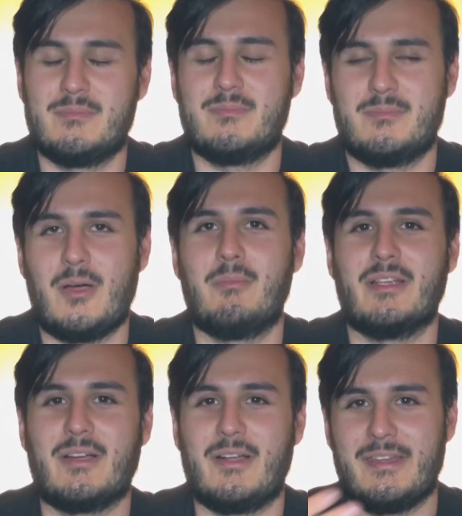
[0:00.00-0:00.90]

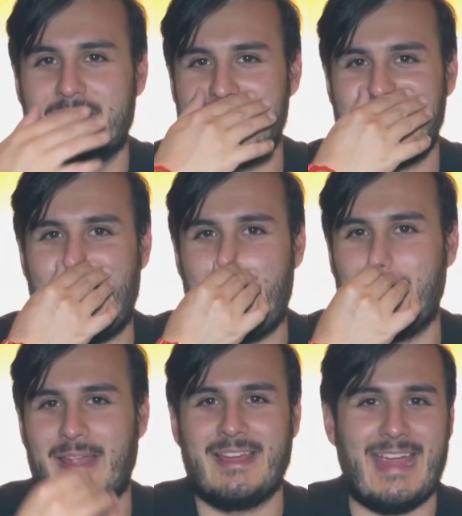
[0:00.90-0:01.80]
public audience,
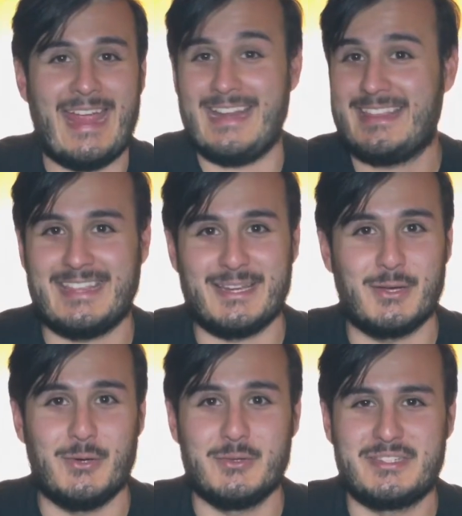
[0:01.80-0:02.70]
how like anything
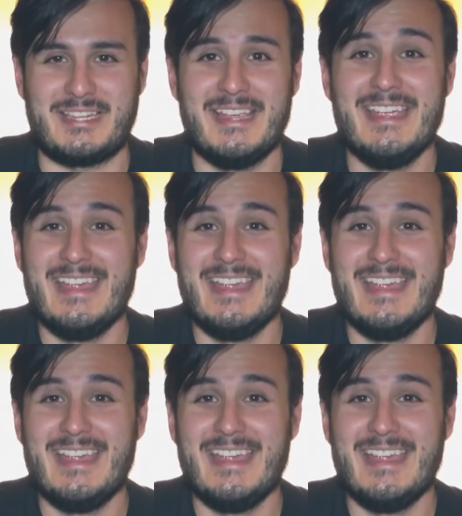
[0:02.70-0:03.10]
goes